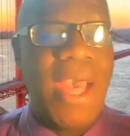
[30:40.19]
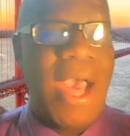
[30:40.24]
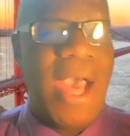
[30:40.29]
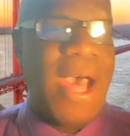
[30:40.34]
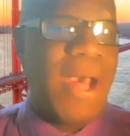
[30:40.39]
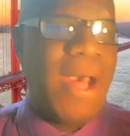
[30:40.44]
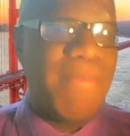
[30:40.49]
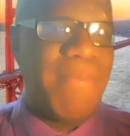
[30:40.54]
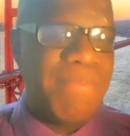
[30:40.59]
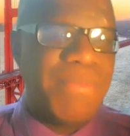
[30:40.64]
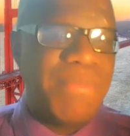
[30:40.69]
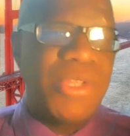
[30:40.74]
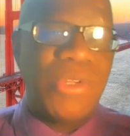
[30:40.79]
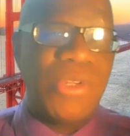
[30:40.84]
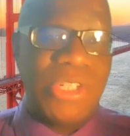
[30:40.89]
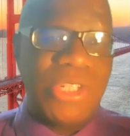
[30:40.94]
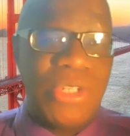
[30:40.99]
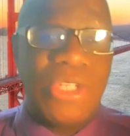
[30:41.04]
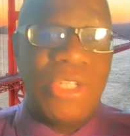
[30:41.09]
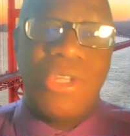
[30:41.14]

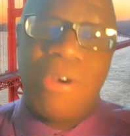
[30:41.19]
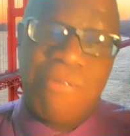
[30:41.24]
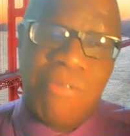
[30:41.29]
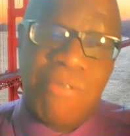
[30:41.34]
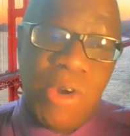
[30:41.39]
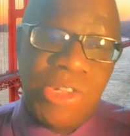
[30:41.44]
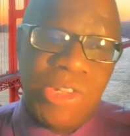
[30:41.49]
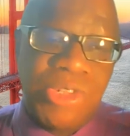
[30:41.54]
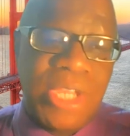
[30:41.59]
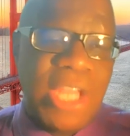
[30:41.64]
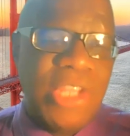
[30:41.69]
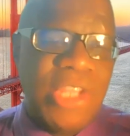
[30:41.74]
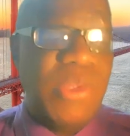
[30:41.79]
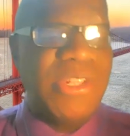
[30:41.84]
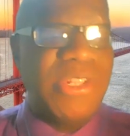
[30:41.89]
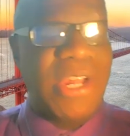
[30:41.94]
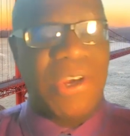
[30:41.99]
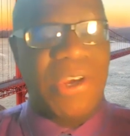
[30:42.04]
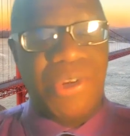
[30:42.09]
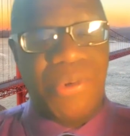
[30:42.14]
Of course, you can
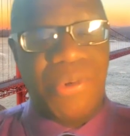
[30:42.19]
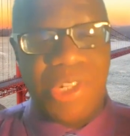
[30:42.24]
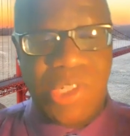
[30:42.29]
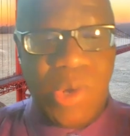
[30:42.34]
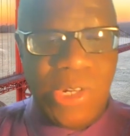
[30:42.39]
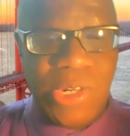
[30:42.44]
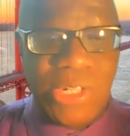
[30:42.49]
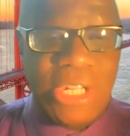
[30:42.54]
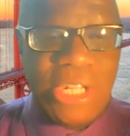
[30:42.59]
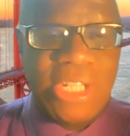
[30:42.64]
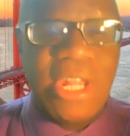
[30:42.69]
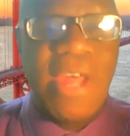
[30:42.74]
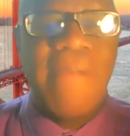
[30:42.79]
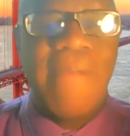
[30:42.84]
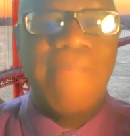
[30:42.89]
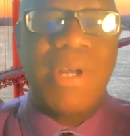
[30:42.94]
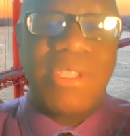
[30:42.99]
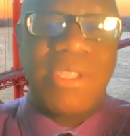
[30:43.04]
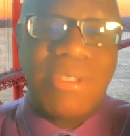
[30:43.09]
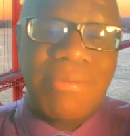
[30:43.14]
use secondary sources,
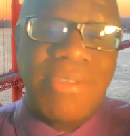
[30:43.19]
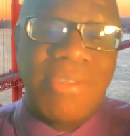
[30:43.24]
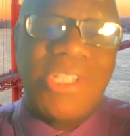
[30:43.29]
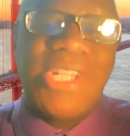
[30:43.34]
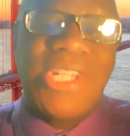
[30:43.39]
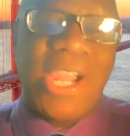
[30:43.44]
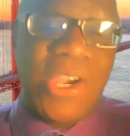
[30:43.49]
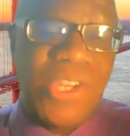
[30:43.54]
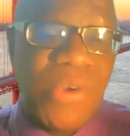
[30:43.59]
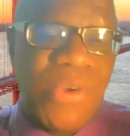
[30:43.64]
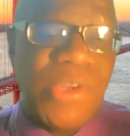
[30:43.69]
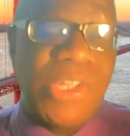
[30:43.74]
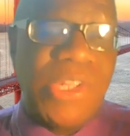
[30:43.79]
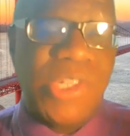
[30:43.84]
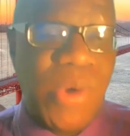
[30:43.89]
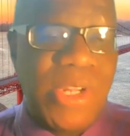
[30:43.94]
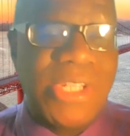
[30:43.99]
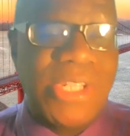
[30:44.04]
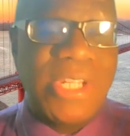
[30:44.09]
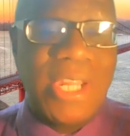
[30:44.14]
but secondary
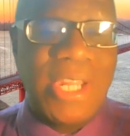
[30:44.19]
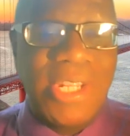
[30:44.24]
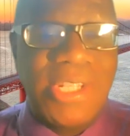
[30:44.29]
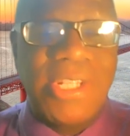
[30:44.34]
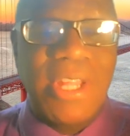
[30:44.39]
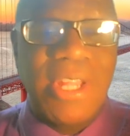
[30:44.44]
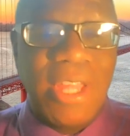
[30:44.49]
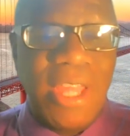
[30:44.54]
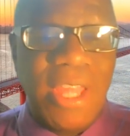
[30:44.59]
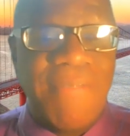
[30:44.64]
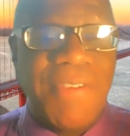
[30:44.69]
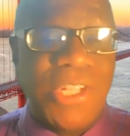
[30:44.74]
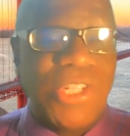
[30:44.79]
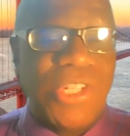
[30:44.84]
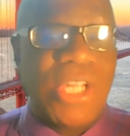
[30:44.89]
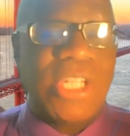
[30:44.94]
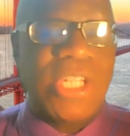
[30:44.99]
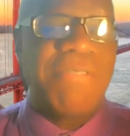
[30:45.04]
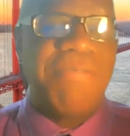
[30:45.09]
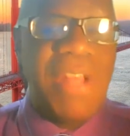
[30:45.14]
sources, if it's
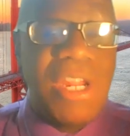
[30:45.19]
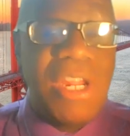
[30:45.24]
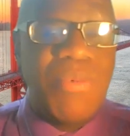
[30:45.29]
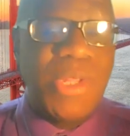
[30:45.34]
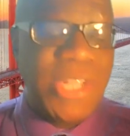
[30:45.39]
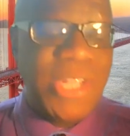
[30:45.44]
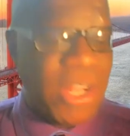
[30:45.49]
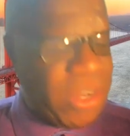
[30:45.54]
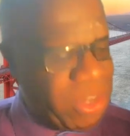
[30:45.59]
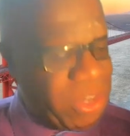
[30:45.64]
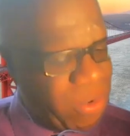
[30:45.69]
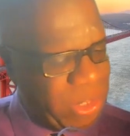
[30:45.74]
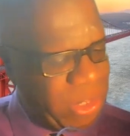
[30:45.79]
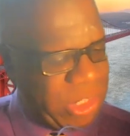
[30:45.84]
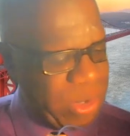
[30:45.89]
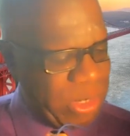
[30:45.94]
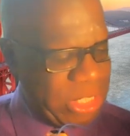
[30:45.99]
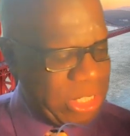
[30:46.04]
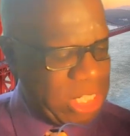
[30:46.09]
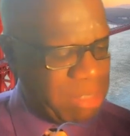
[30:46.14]
just filled with secondary
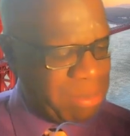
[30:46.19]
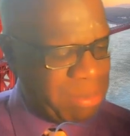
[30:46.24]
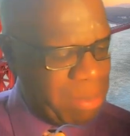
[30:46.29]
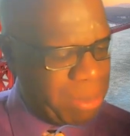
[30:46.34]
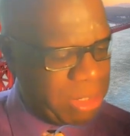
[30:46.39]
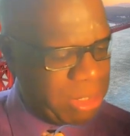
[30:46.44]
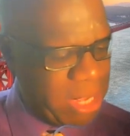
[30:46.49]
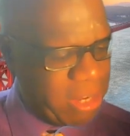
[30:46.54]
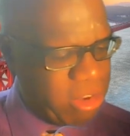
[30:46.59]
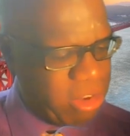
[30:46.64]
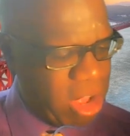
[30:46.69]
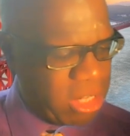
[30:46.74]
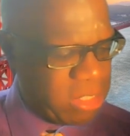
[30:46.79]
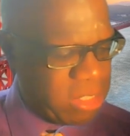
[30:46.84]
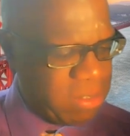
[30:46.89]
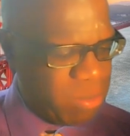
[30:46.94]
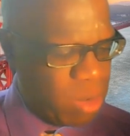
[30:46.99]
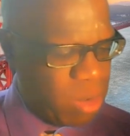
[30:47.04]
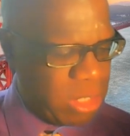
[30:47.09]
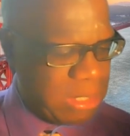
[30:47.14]
sources, people tend not
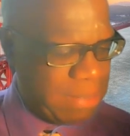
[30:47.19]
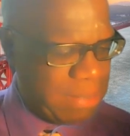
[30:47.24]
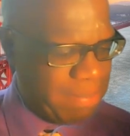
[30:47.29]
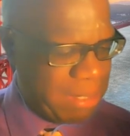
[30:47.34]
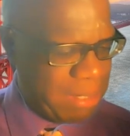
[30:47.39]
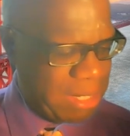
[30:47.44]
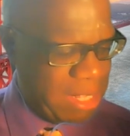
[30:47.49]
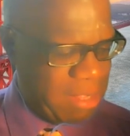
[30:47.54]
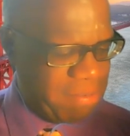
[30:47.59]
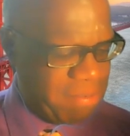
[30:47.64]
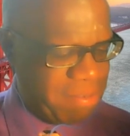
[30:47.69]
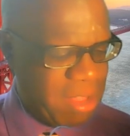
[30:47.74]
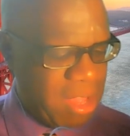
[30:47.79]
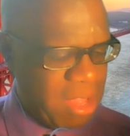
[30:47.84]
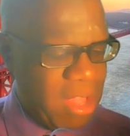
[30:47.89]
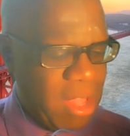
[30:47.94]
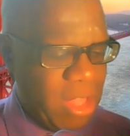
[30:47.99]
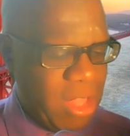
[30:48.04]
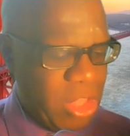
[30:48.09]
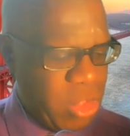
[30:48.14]
to want to believe
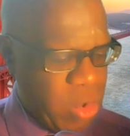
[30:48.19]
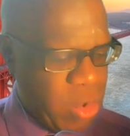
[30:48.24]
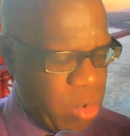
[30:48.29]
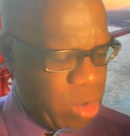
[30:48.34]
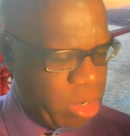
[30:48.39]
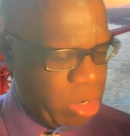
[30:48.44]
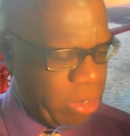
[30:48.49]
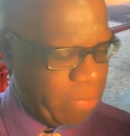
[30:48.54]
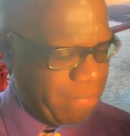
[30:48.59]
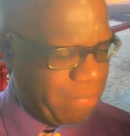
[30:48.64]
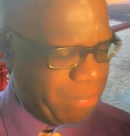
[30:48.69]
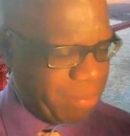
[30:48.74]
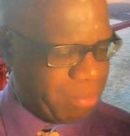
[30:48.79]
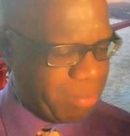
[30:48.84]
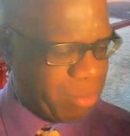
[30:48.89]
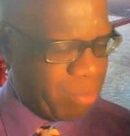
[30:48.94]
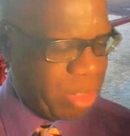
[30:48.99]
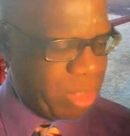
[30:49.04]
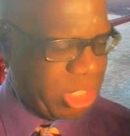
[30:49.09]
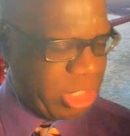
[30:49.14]
your
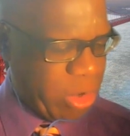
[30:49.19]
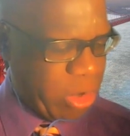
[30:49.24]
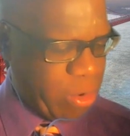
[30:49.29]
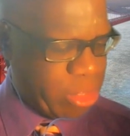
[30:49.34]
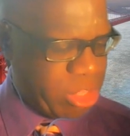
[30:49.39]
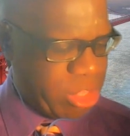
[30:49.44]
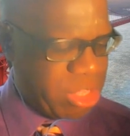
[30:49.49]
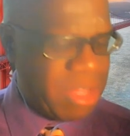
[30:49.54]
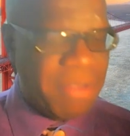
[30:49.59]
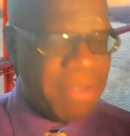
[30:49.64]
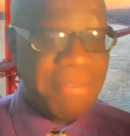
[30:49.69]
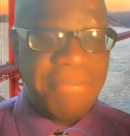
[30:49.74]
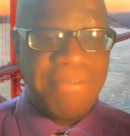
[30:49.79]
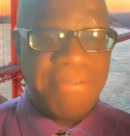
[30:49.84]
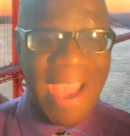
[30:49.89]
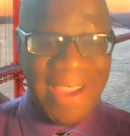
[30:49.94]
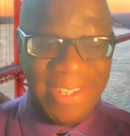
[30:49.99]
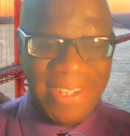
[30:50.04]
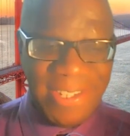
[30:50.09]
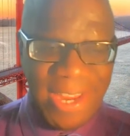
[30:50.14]
research
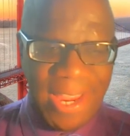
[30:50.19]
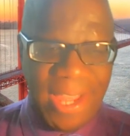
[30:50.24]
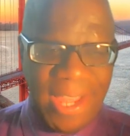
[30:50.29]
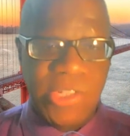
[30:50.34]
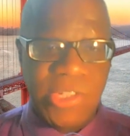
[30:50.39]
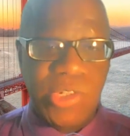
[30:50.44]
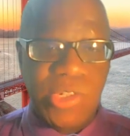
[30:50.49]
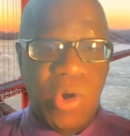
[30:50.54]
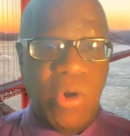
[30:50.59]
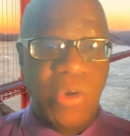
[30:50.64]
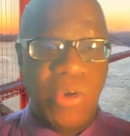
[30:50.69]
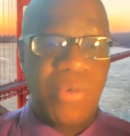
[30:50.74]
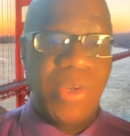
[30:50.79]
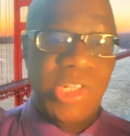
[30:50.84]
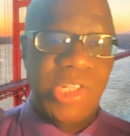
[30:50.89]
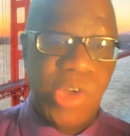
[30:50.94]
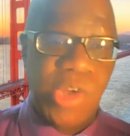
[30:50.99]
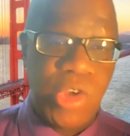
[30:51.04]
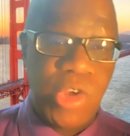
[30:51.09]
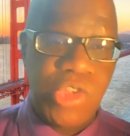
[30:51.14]
findings or
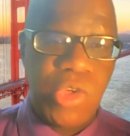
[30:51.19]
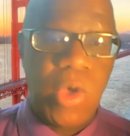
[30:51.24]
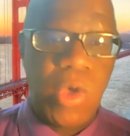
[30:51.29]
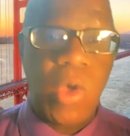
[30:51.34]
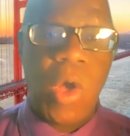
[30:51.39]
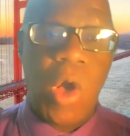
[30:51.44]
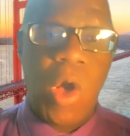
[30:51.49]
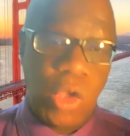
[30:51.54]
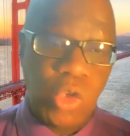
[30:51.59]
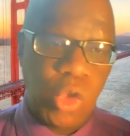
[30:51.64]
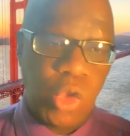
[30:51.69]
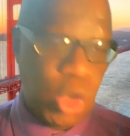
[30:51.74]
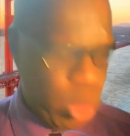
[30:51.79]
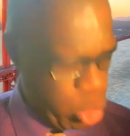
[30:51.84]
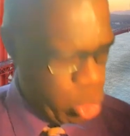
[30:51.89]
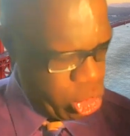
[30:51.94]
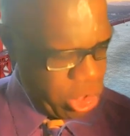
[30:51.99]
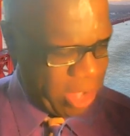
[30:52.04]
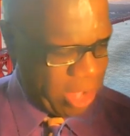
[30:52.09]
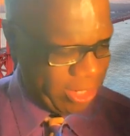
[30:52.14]
research
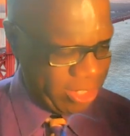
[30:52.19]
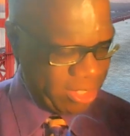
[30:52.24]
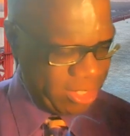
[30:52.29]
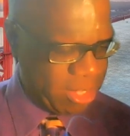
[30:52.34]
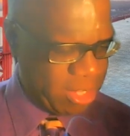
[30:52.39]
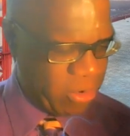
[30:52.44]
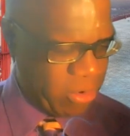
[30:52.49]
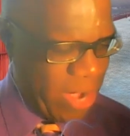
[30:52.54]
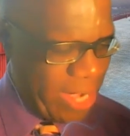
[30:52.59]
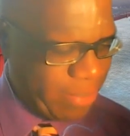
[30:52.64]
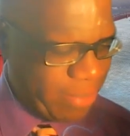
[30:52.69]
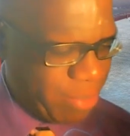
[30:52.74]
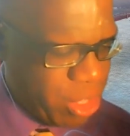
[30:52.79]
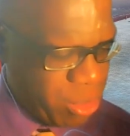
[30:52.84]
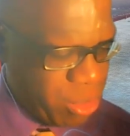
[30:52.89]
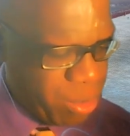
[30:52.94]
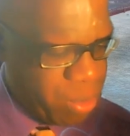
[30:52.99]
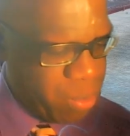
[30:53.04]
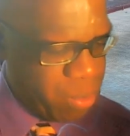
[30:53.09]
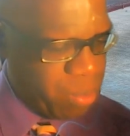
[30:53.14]
conclusions, all right?
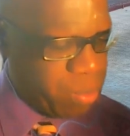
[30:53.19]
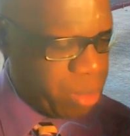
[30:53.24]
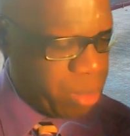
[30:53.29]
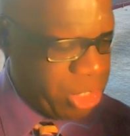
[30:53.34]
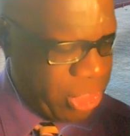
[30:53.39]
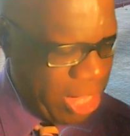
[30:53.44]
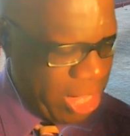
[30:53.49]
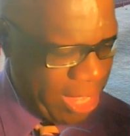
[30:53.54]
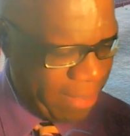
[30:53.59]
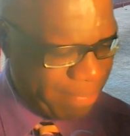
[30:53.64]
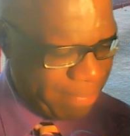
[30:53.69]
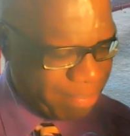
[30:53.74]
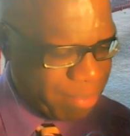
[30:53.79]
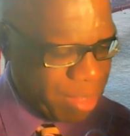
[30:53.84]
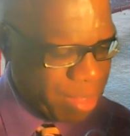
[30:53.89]
With there.